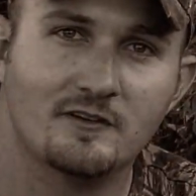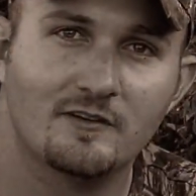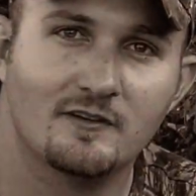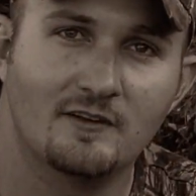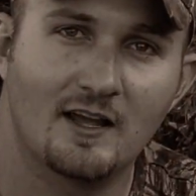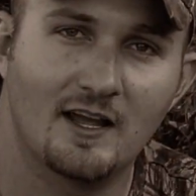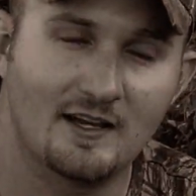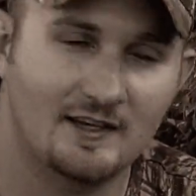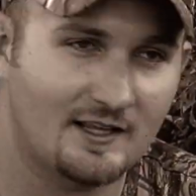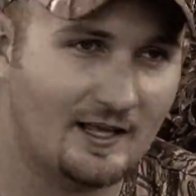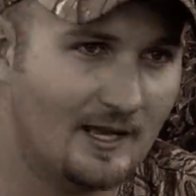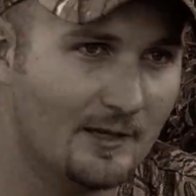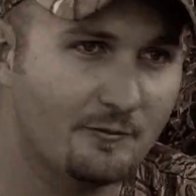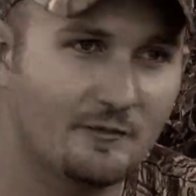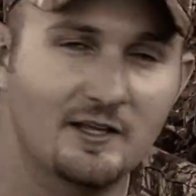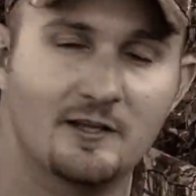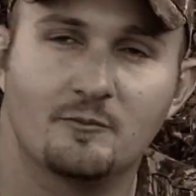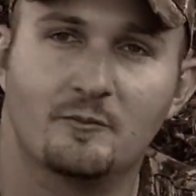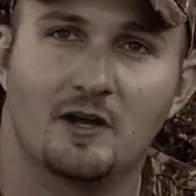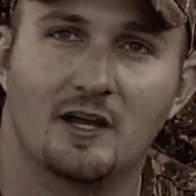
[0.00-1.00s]
and kept
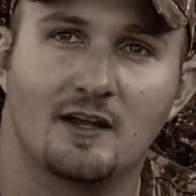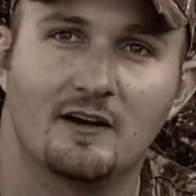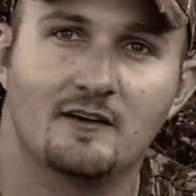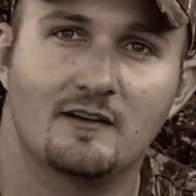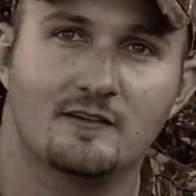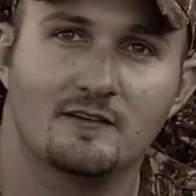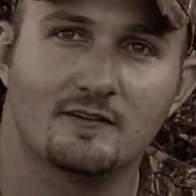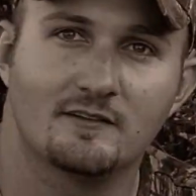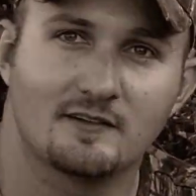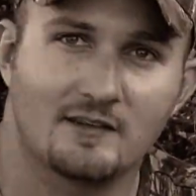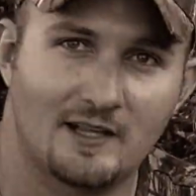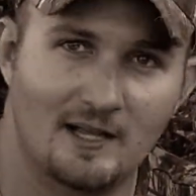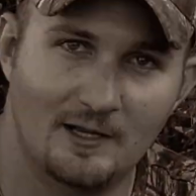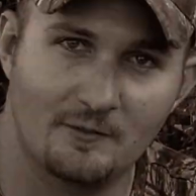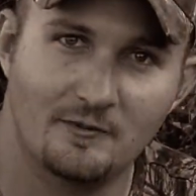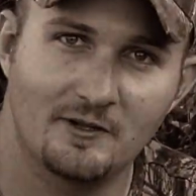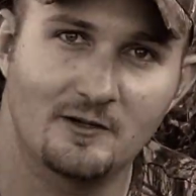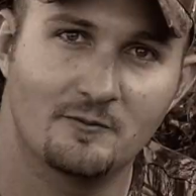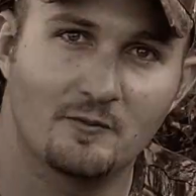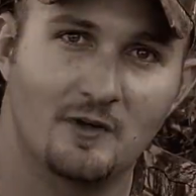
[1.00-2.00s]
getting better
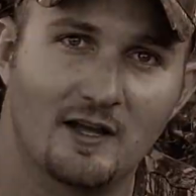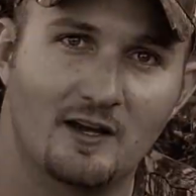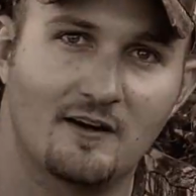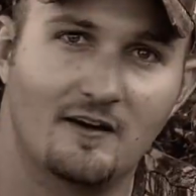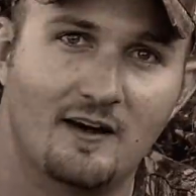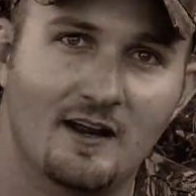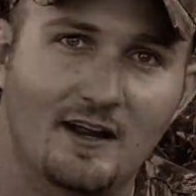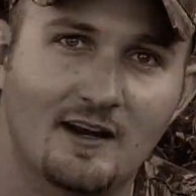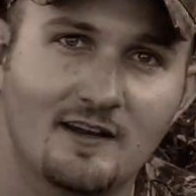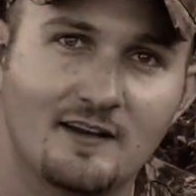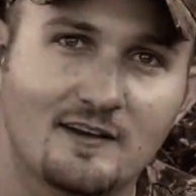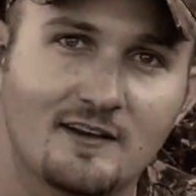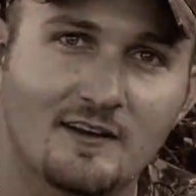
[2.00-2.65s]
at it,